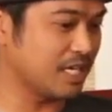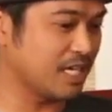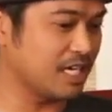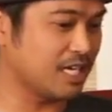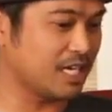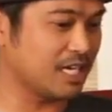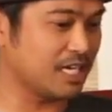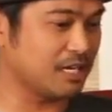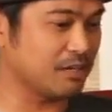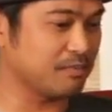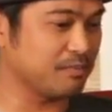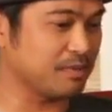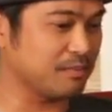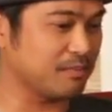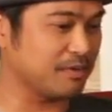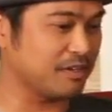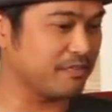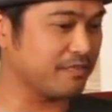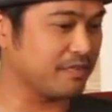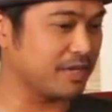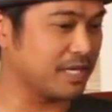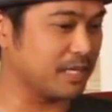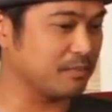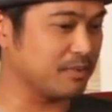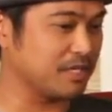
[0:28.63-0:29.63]
But my
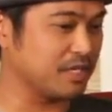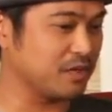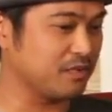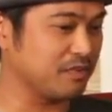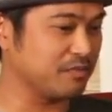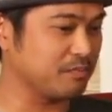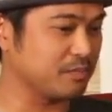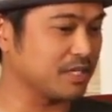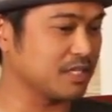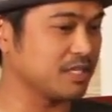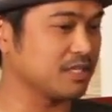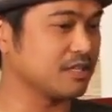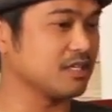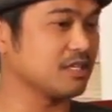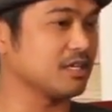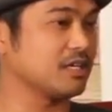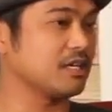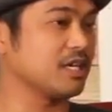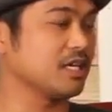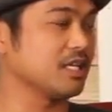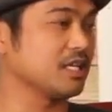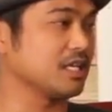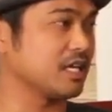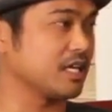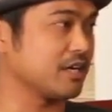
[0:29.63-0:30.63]
family, we've been in the
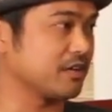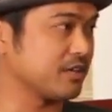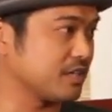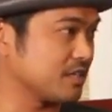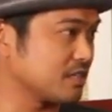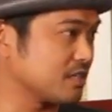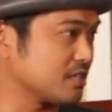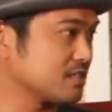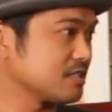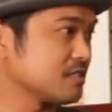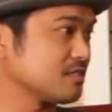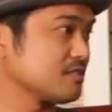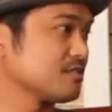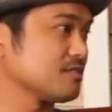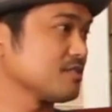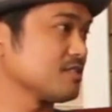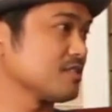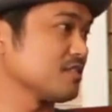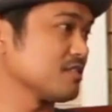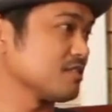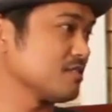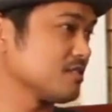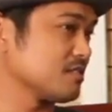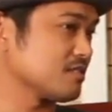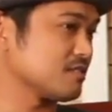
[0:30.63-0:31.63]
LA area
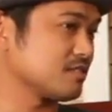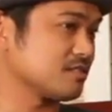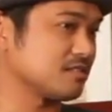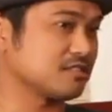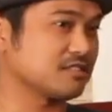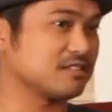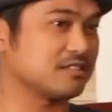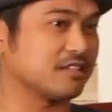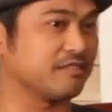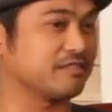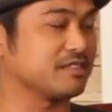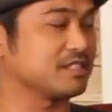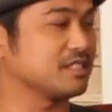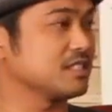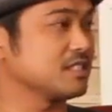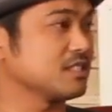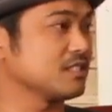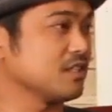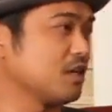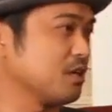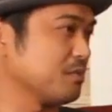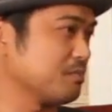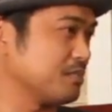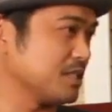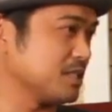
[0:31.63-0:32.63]
since the 70s.
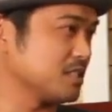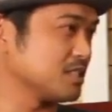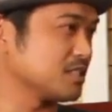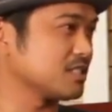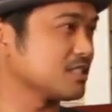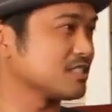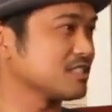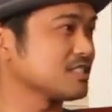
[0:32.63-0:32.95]
Long Beach.